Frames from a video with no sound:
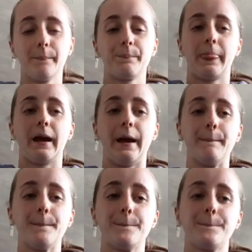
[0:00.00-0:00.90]

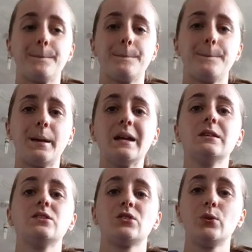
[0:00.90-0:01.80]
But in
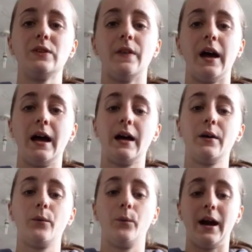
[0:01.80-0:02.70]
doing that,
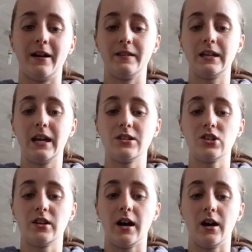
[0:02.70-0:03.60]
we are
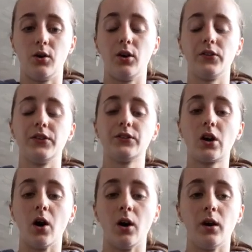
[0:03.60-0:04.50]
engaging our horse's
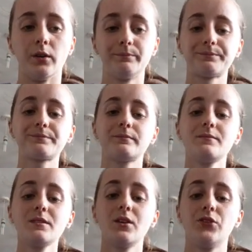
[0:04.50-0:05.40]
core
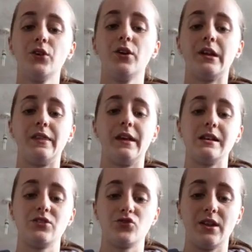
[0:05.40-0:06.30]
so that they
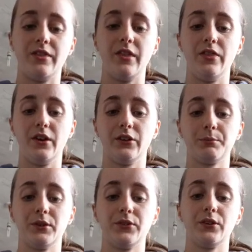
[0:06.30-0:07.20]
strengthen those
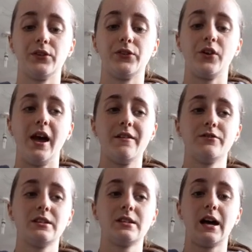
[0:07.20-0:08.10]
muscles. So every
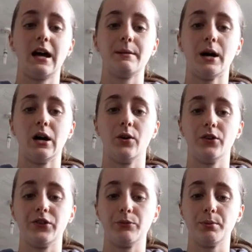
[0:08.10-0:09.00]
time our horse
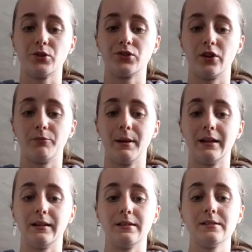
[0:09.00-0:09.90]
is pushed off
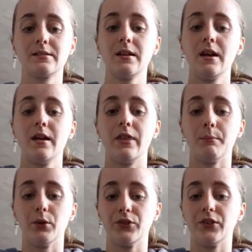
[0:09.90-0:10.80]
balance, the
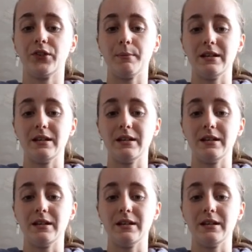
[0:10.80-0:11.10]
muscles are being